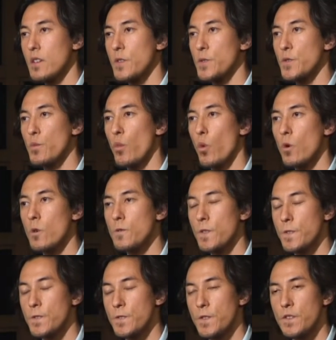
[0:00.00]
So moral
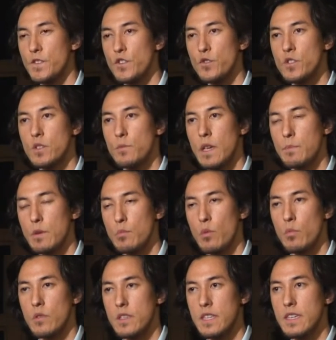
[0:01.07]
distance is used to make people
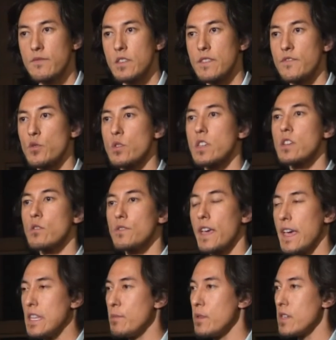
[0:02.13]
believe that if you kill the
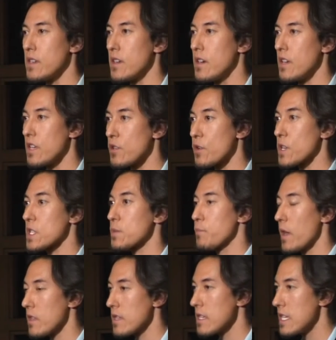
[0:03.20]
enemy, you're
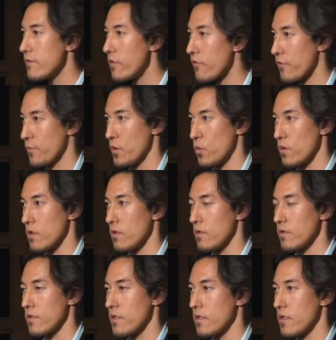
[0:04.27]
expelling evil from the world.
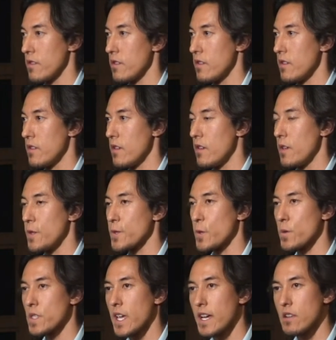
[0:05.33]
So
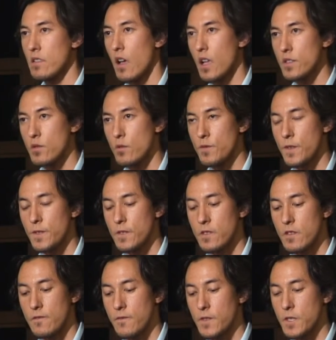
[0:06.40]
psychological distance
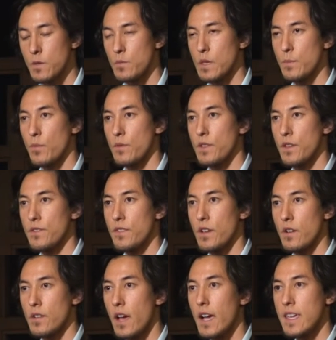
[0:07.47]
convinces people that
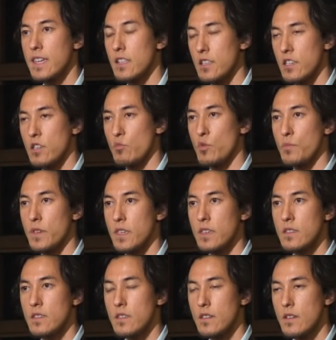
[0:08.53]
they're not killing human
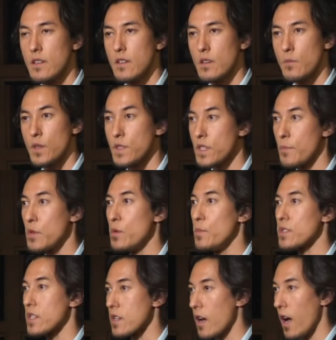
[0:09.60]
beings, but
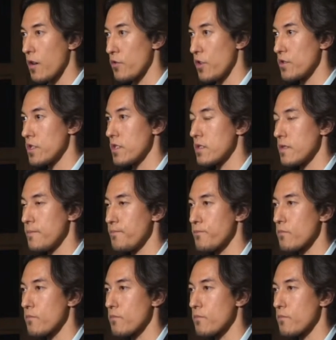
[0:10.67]
subhumans and cockroaches.